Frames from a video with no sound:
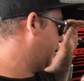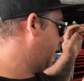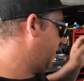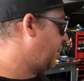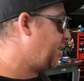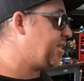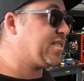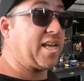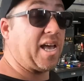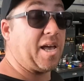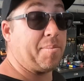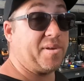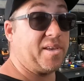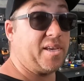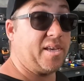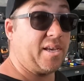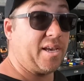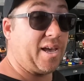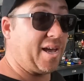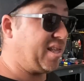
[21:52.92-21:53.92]
he's
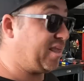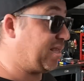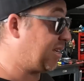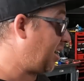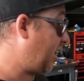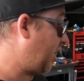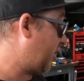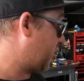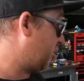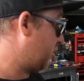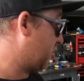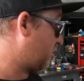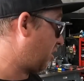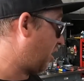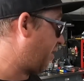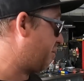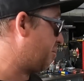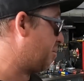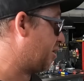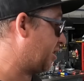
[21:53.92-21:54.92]
happy, and the car should
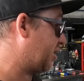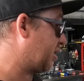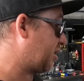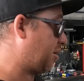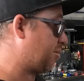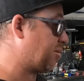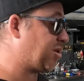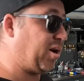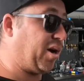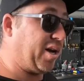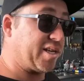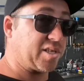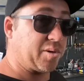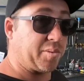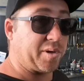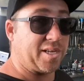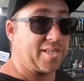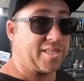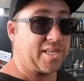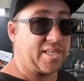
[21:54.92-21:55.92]
drive a million times nicer. So we're
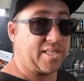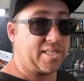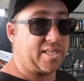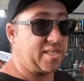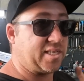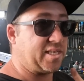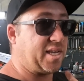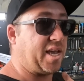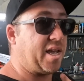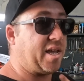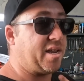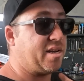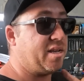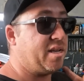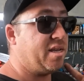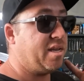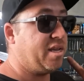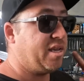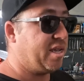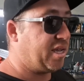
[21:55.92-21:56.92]
gonna test this out
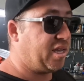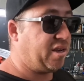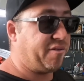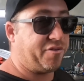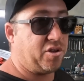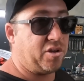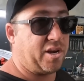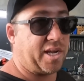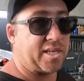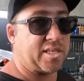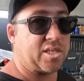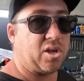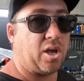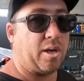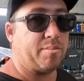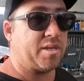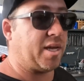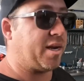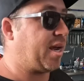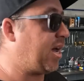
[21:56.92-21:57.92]
in a few days' time
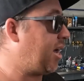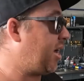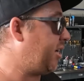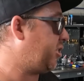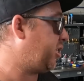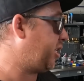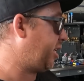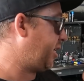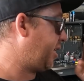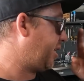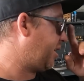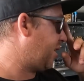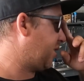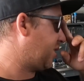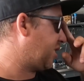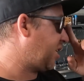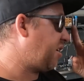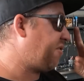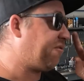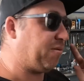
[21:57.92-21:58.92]
down at Archie and
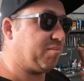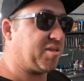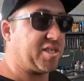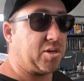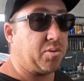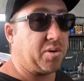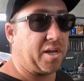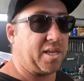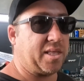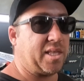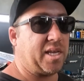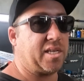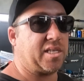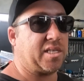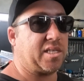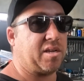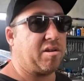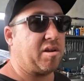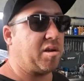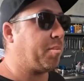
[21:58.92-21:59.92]
see if I'm still getting these
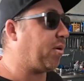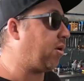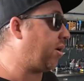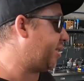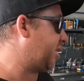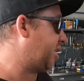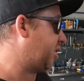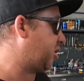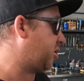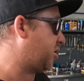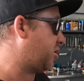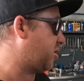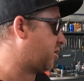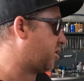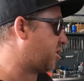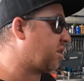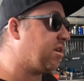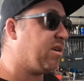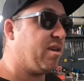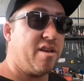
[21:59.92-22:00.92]
steering bind
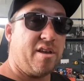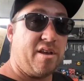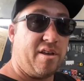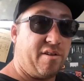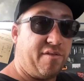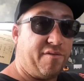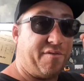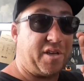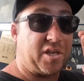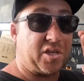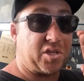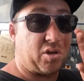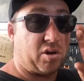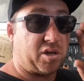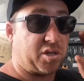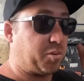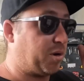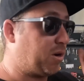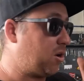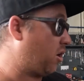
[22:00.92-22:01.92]
issues. Fingers
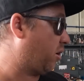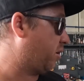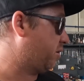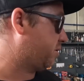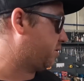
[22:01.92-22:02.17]
crossed we're not.